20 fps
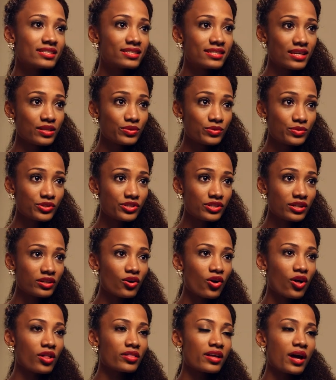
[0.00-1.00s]
in Saint Lucia
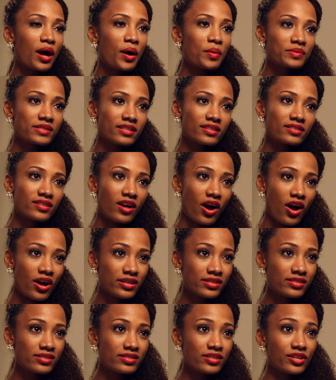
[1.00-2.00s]
called the Upton
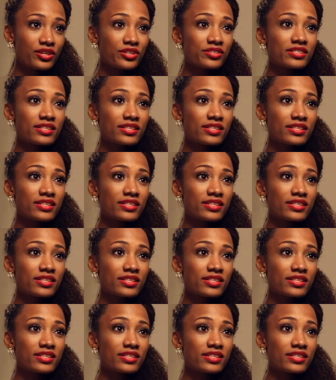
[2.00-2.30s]
Gardens Girl